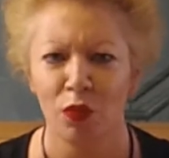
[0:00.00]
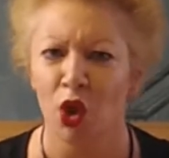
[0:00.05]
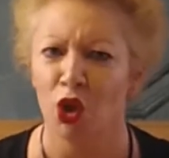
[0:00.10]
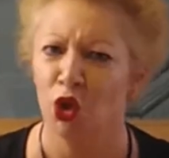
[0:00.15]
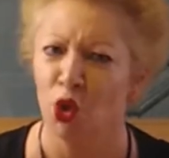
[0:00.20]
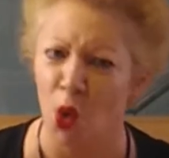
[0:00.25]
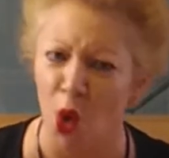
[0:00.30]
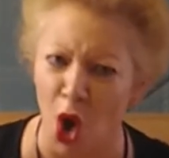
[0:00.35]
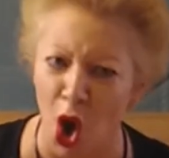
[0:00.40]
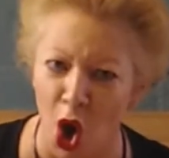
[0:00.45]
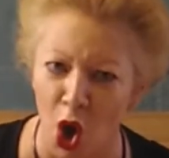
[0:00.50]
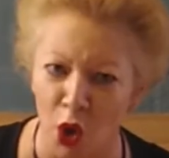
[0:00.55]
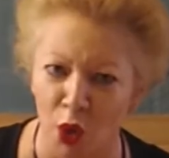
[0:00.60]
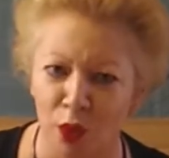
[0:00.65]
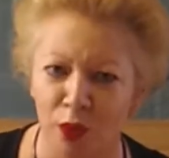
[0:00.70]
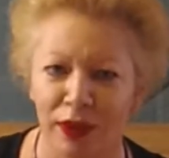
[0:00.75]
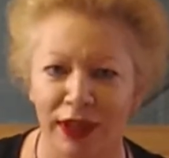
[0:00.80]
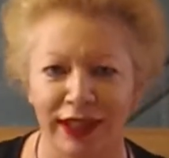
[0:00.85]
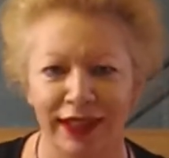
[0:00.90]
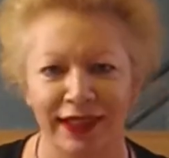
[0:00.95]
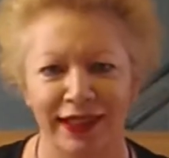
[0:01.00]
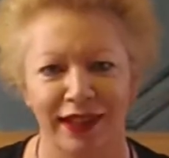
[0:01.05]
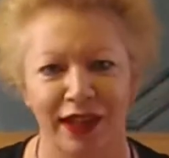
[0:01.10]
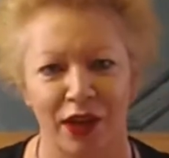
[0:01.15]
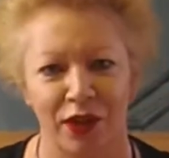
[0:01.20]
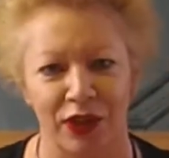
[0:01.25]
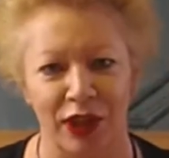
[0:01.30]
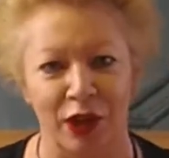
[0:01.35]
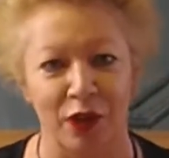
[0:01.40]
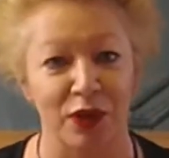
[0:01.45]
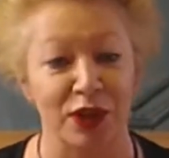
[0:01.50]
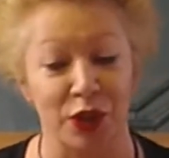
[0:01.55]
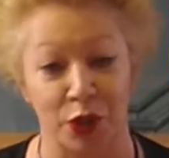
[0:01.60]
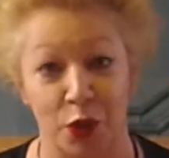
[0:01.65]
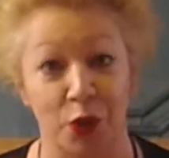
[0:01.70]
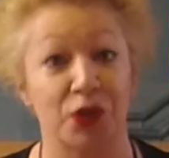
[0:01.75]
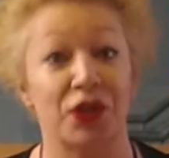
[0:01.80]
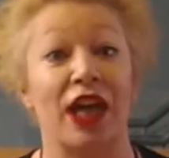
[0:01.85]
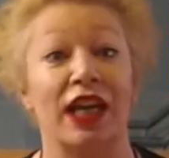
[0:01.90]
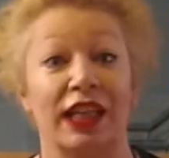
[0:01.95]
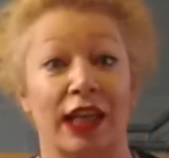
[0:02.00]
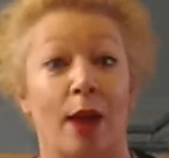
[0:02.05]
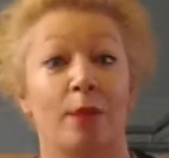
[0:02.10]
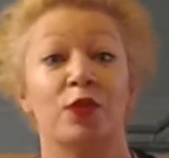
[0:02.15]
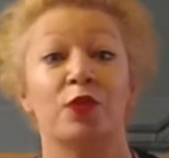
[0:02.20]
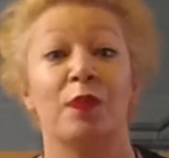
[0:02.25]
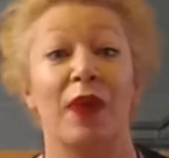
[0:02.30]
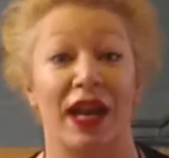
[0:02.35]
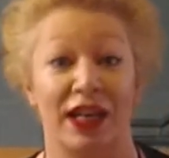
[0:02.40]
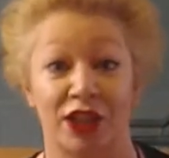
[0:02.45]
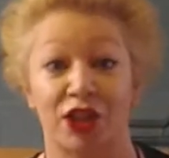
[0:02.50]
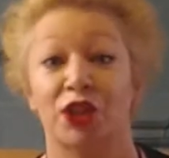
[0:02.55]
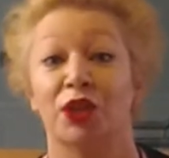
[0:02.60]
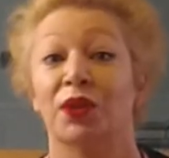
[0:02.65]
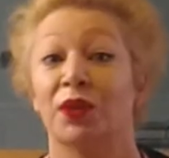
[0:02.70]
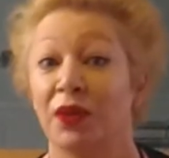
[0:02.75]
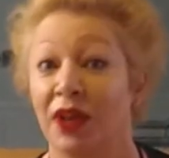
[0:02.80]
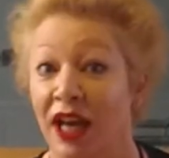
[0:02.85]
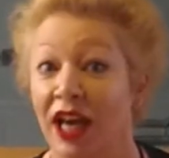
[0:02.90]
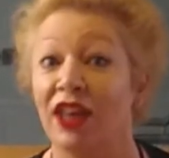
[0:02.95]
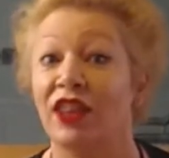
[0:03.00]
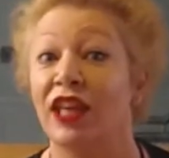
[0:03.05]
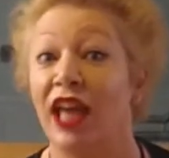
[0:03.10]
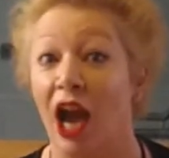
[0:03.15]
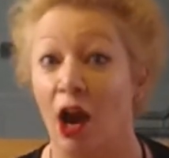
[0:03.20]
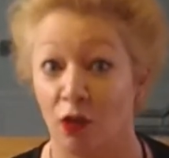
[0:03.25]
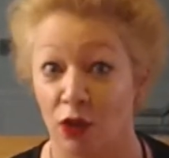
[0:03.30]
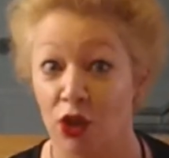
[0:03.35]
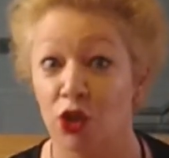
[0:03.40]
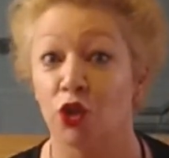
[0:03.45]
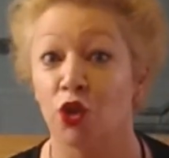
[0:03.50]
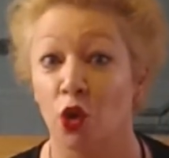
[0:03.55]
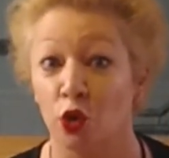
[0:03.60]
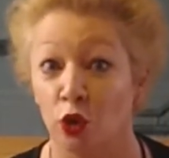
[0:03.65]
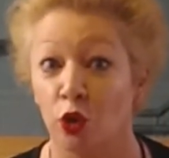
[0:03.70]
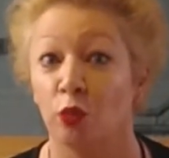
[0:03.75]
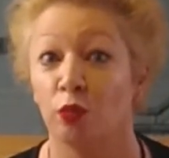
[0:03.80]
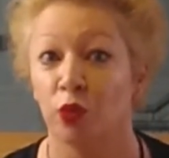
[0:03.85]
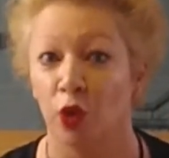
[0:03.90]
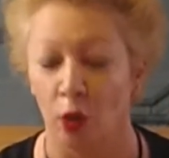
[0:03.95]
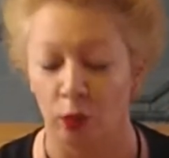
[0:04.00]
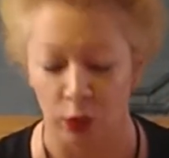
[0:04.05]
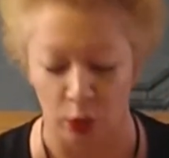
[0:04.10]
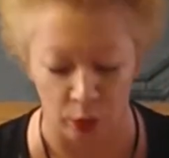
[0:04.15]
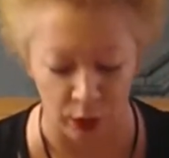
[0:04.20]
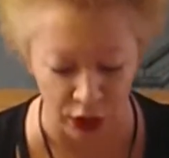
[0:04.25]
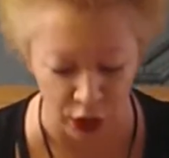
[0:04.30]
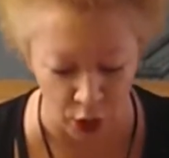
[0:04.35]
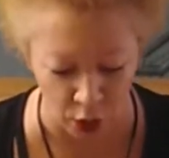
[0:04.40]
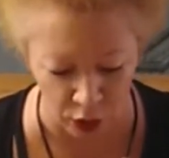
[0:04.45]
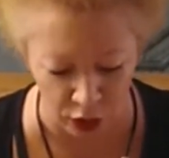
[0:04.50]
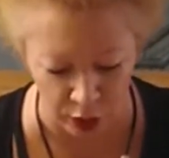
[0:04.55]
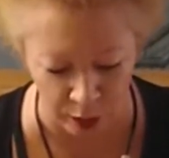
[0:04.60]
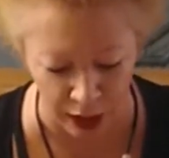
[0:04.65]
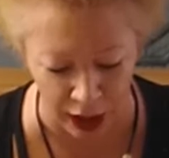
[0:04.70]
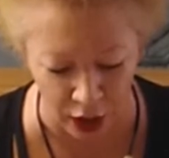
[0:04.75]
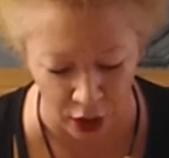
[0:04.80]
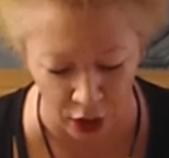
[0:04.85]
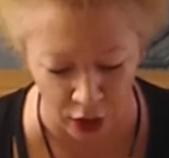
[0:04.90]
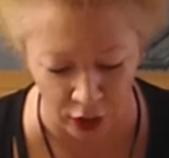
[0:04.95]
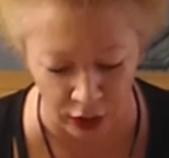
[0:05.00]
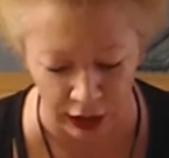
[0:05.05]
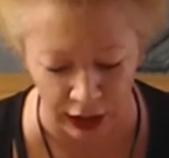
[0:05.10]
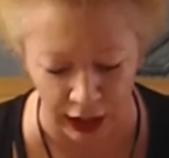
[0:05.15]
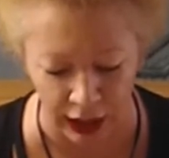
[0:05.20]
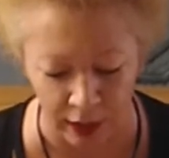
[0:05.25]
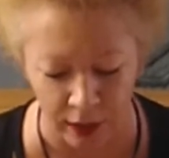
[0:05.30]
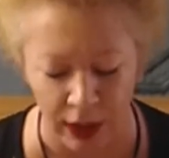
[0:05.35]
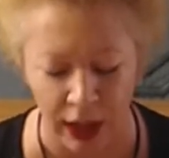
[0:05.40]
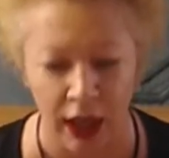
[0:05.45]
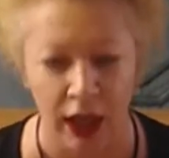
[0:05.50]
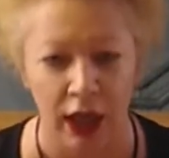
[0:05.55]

You're only a theorist. And of course that comes back to the Aristotle problem we talked about earlier.